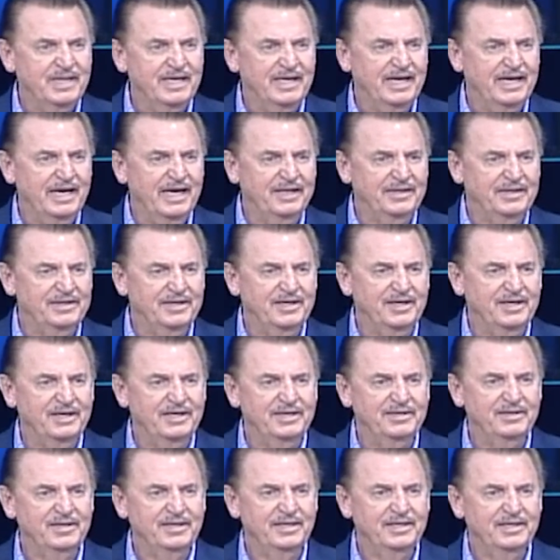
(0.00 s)
And uh,
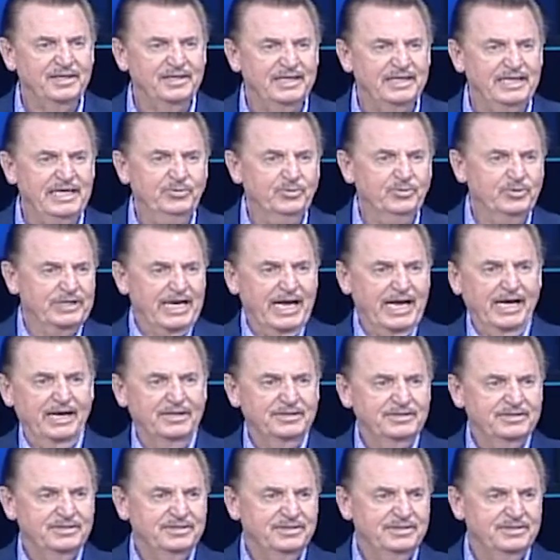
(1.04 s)
he went
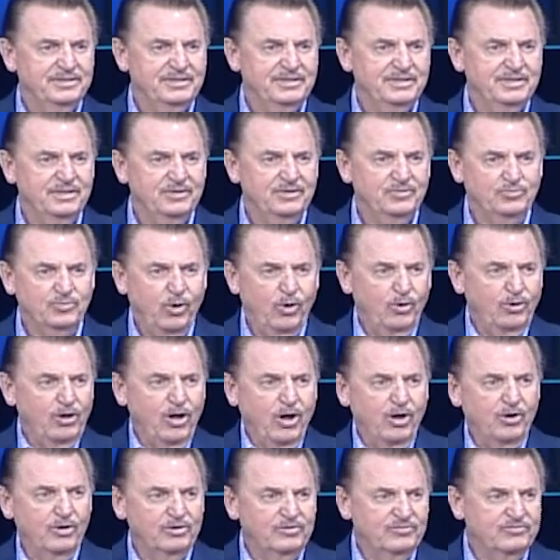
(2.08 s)
out, rolled
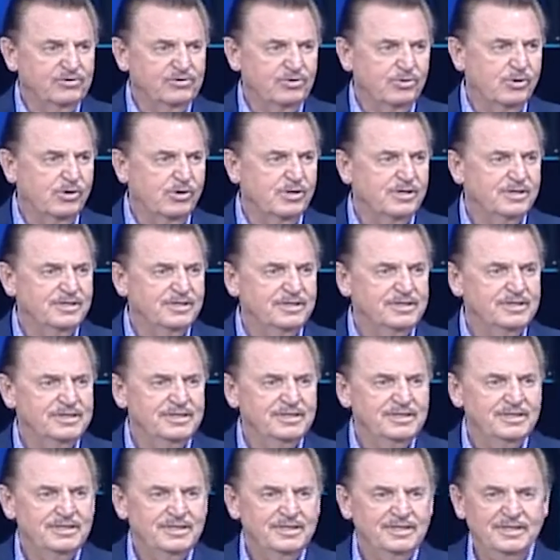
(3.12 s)
all on the floor.
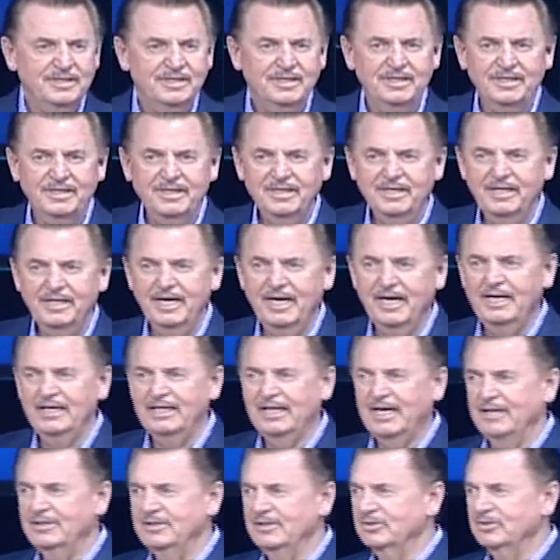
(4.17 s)
And
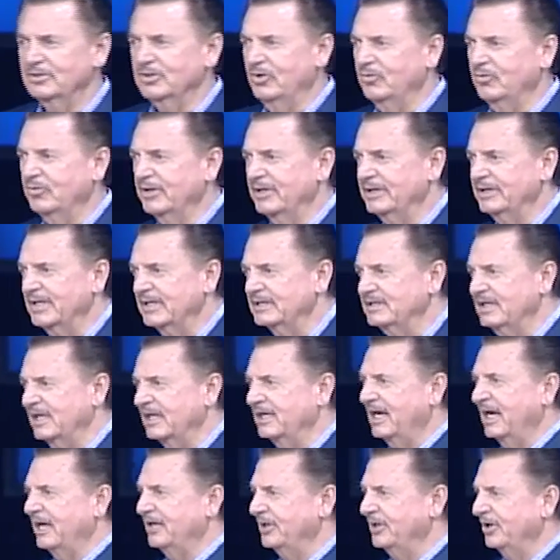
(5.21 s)
I looked over there. Next thing
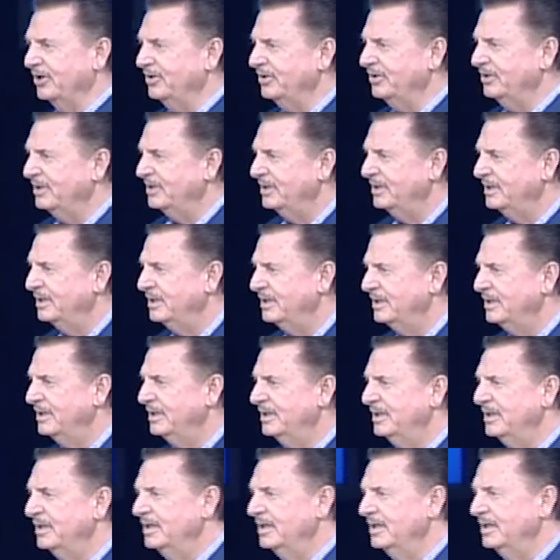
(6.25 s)
I know,
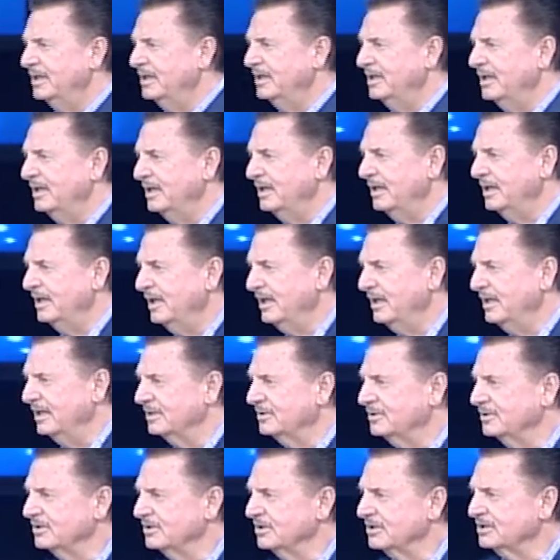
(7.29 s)
he had
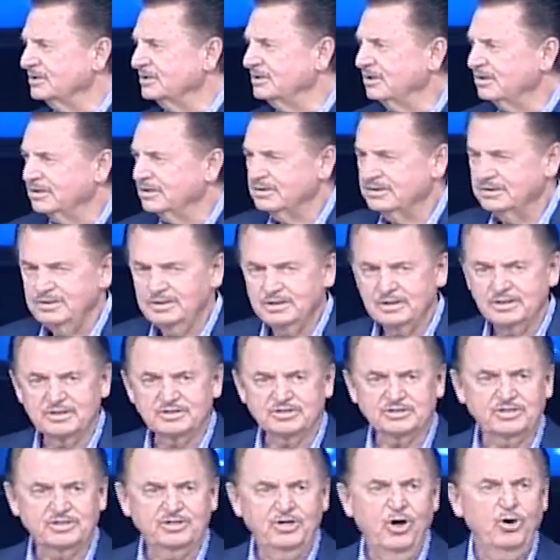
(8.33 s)
took his took, took
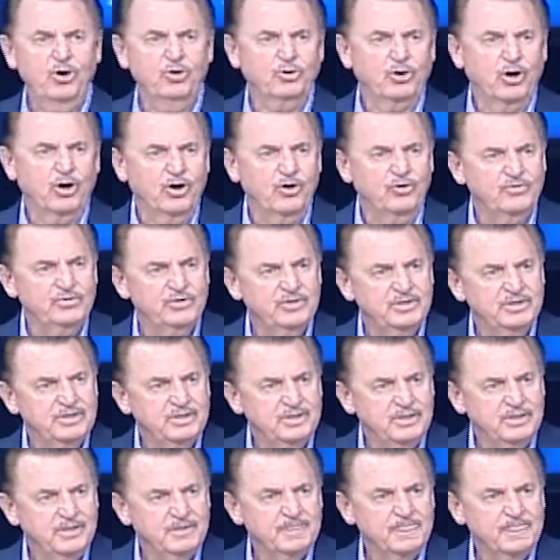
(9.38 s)
his coat off
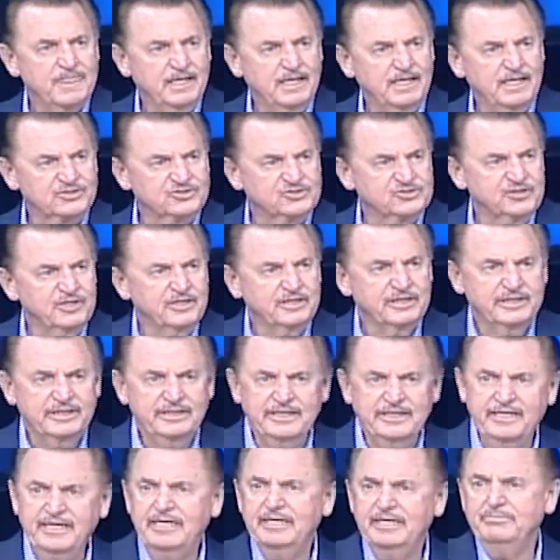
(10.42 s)
and slung it and
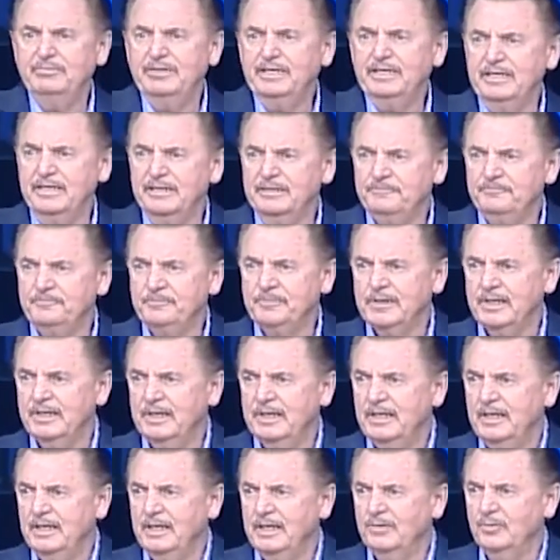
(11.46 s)
it hit me.
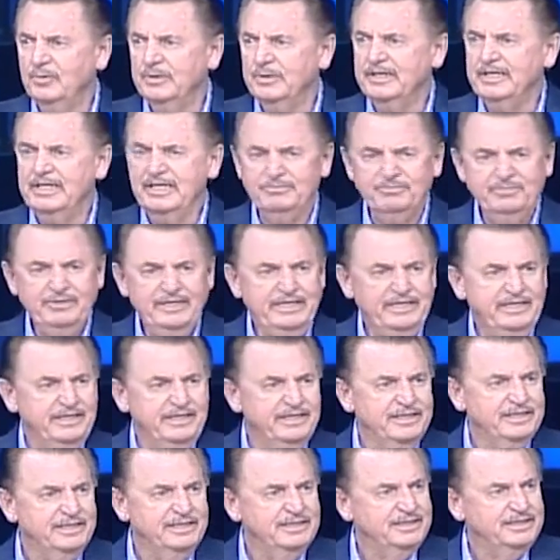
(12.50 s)
When it hit me,
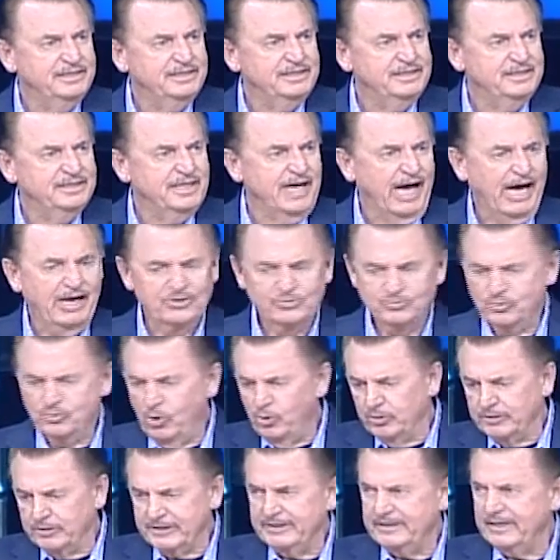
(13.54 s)
I was
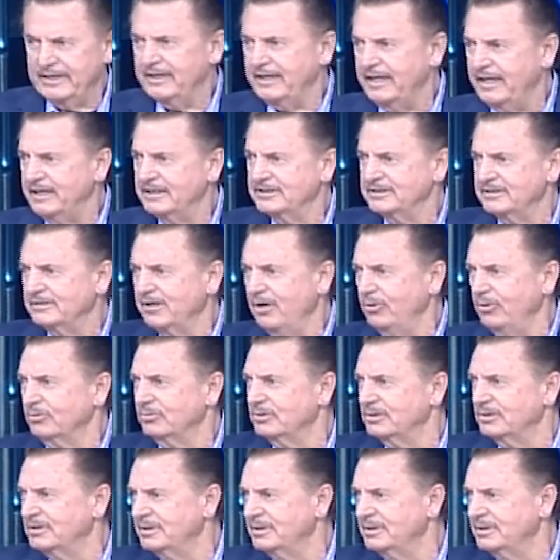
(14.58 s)
rolling in Dad Hagin's coat.